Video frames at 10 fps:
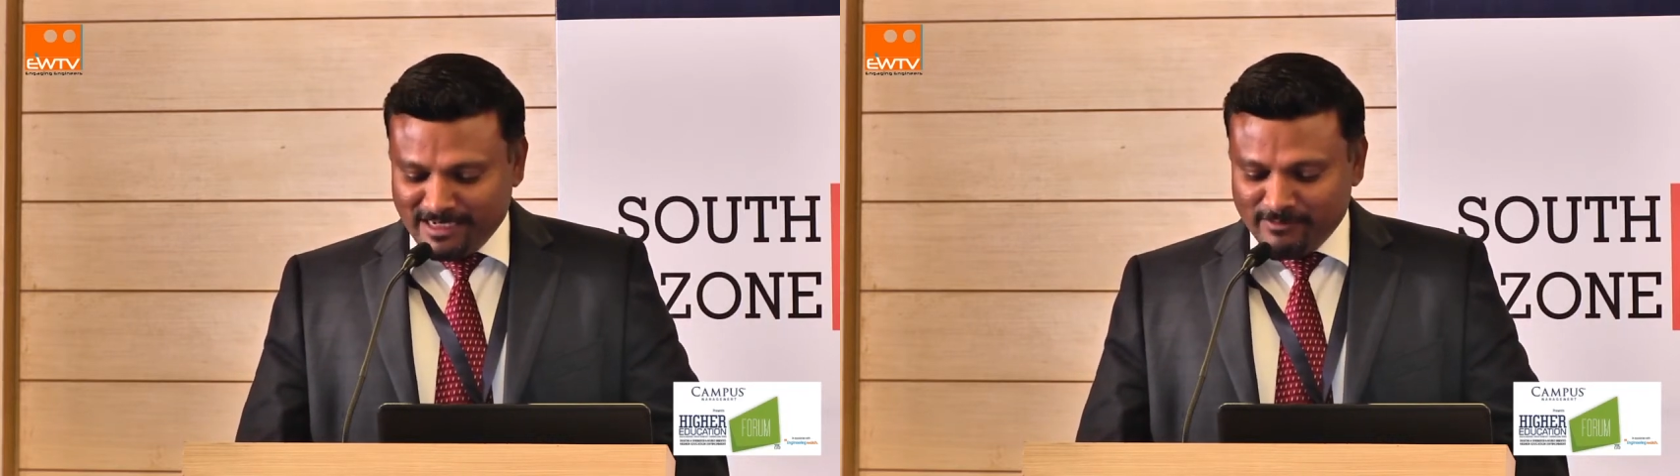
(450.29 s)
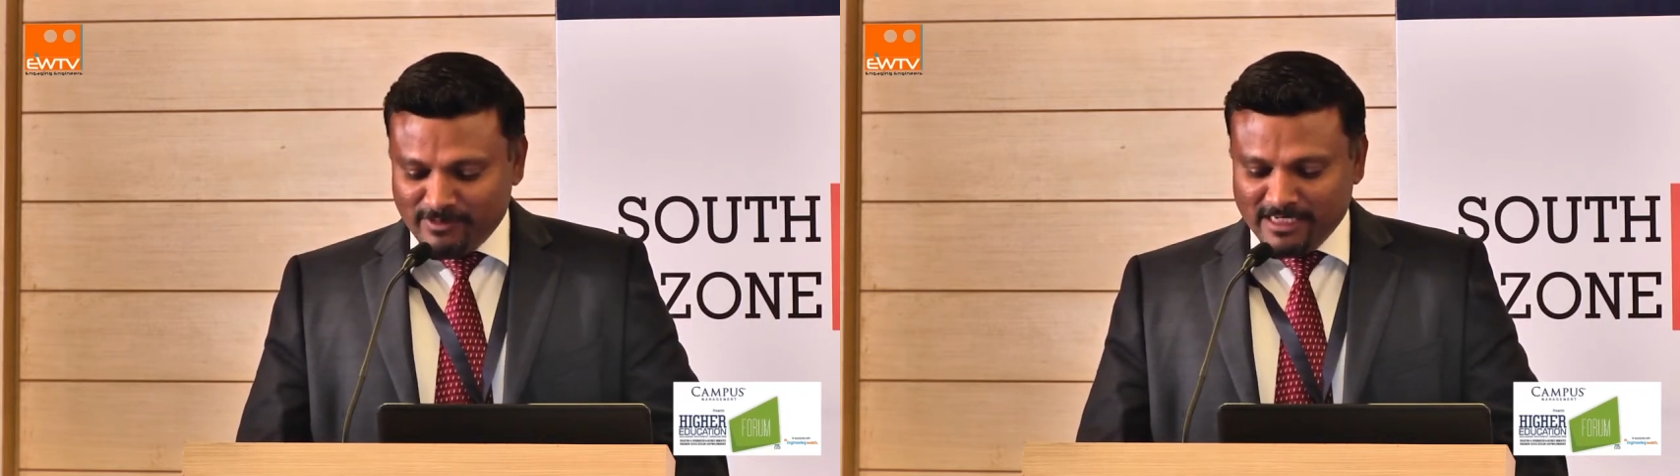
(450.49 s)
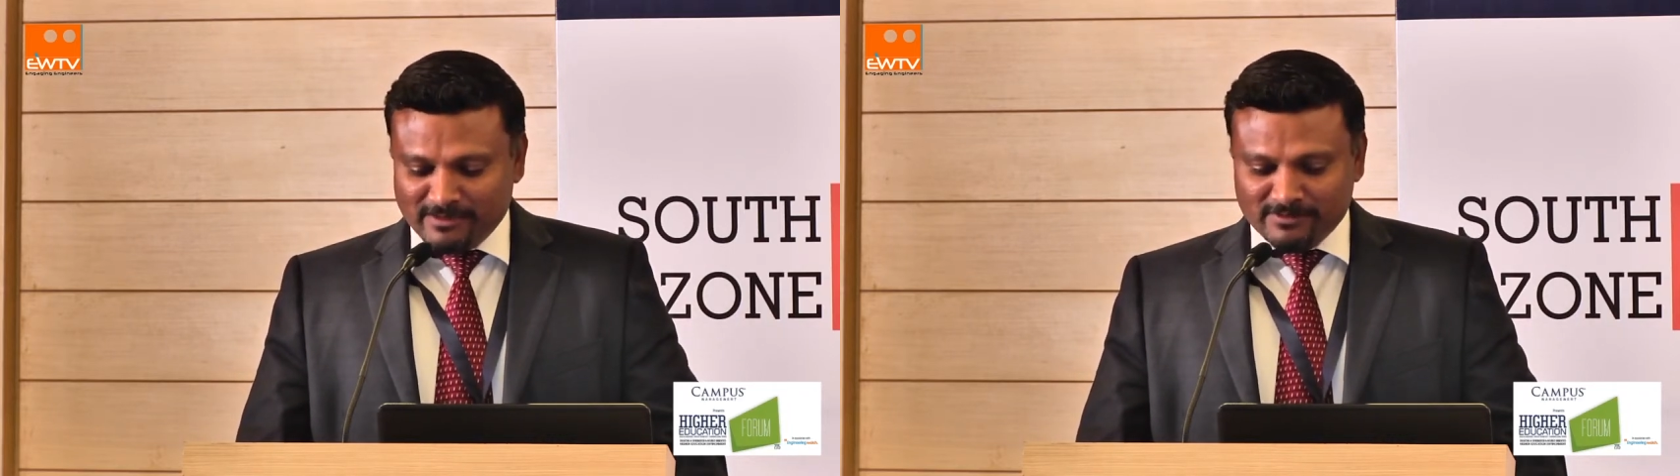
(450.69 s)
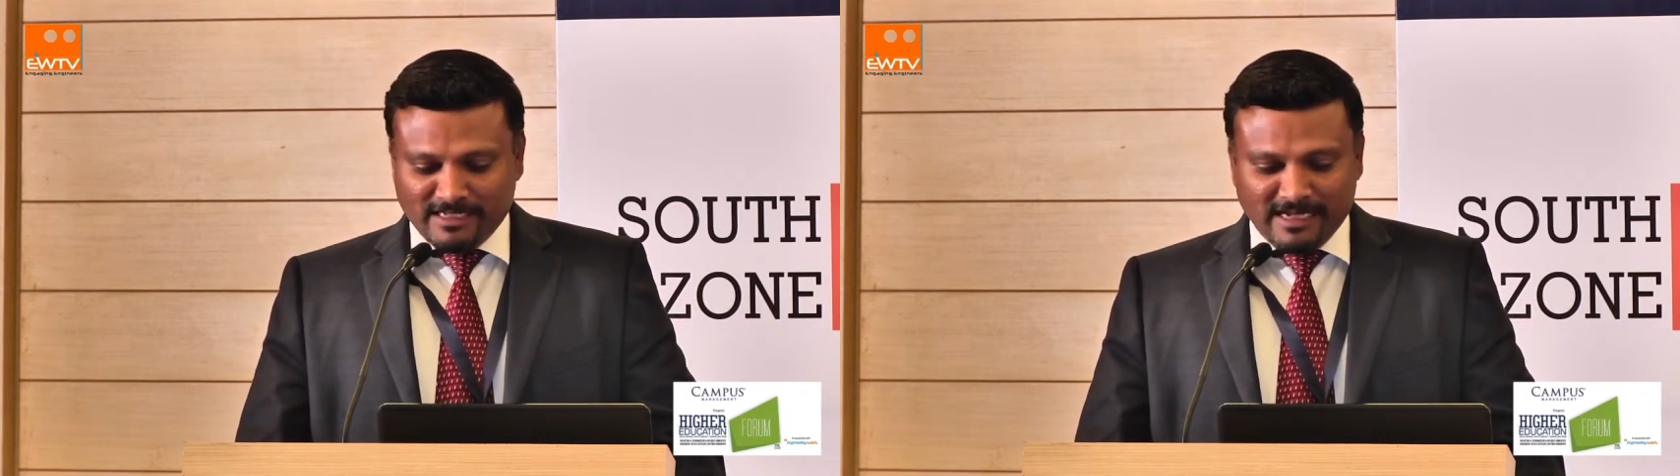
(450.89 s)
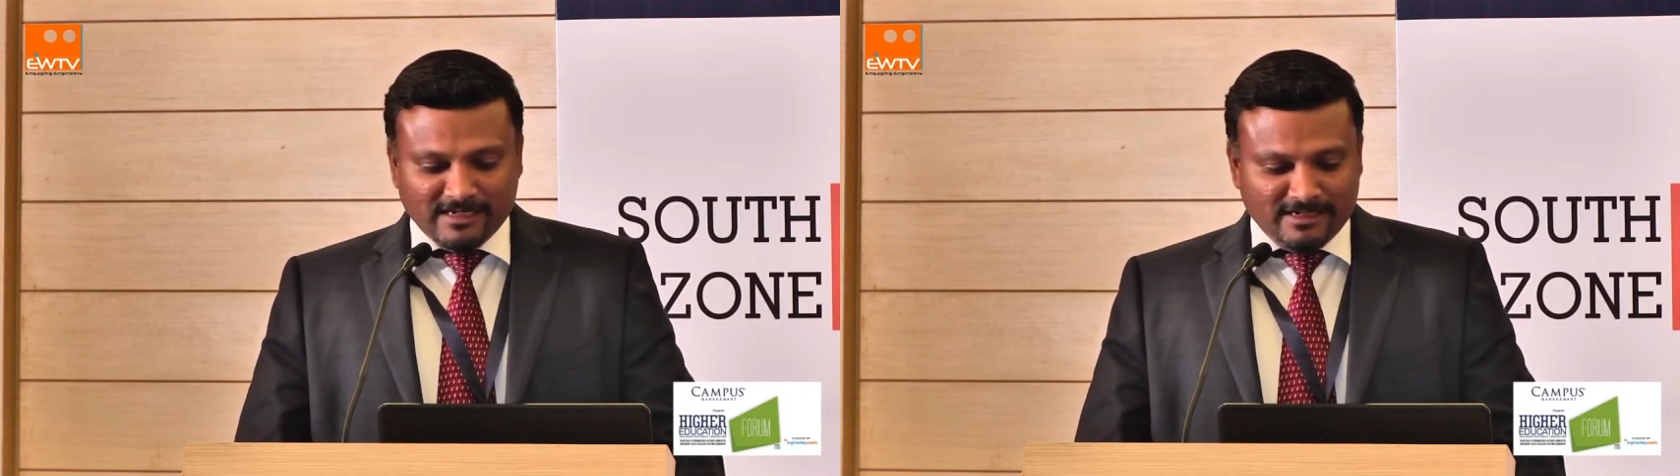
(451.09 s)
I would like to
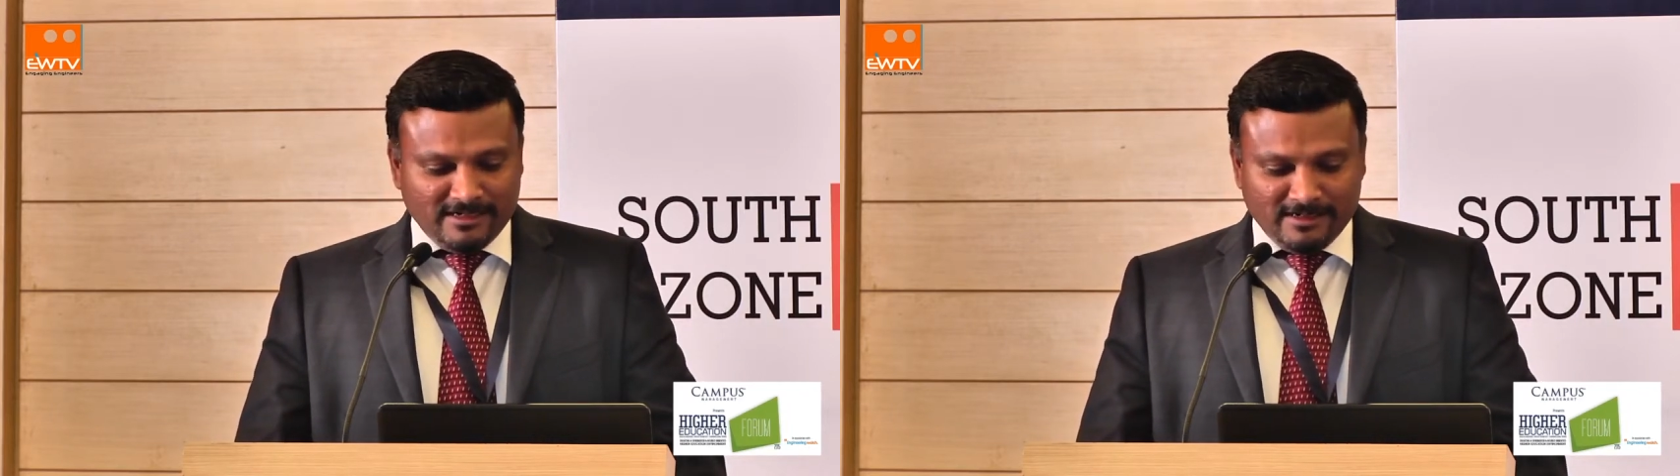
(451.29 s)
thank